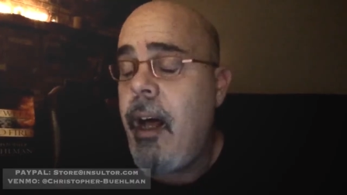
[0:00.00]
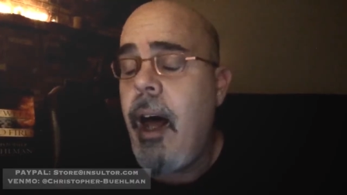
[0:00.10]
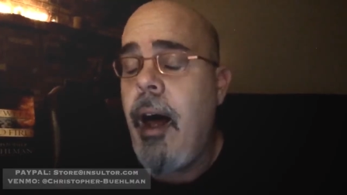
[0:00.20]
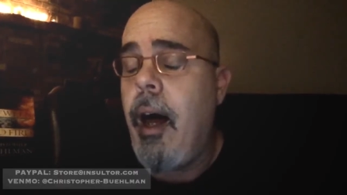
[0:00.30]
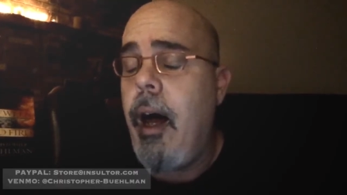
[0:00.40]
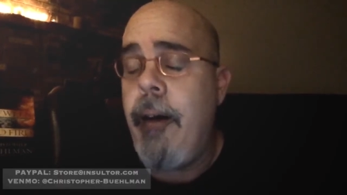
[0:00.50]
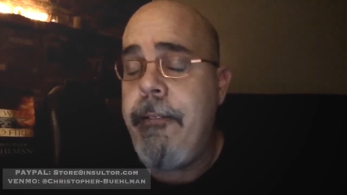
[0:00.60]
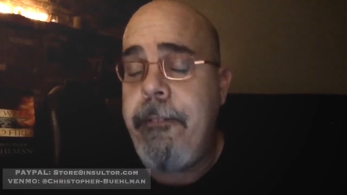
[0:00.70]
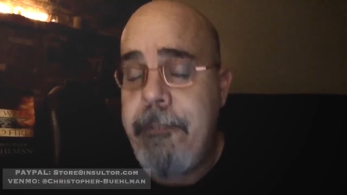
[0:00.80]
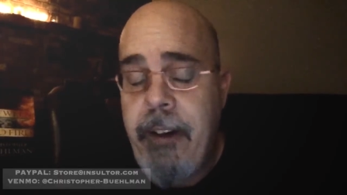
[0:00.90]
A
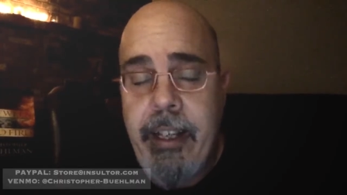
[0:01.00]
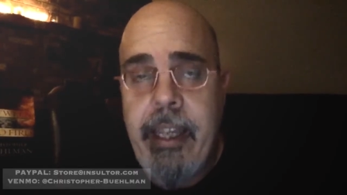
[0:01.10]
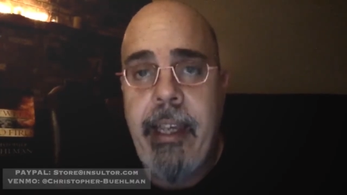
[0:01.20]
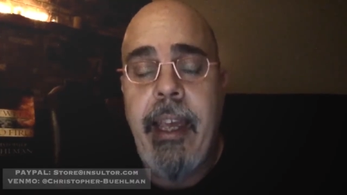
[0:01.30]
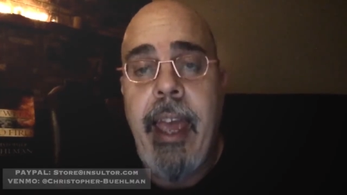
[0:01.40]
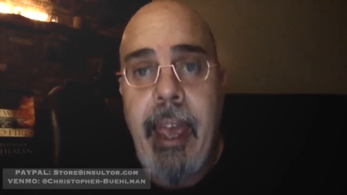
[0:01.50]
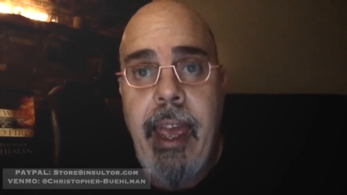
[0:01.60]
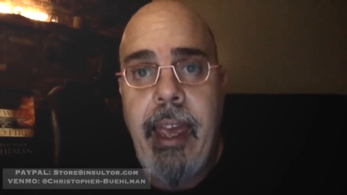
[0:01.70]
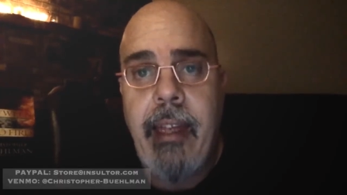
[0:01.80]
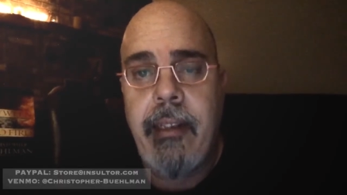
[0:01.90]
fucking
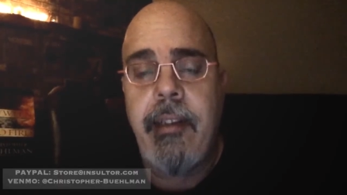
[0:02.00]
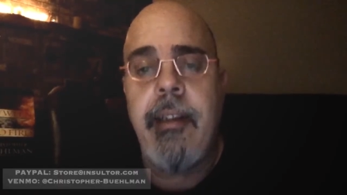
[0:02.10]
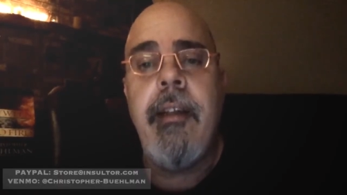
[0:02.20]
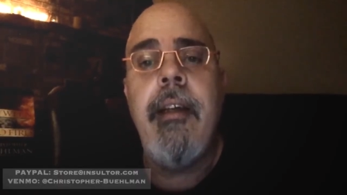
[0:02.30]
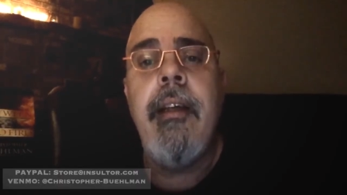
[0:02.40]
hand.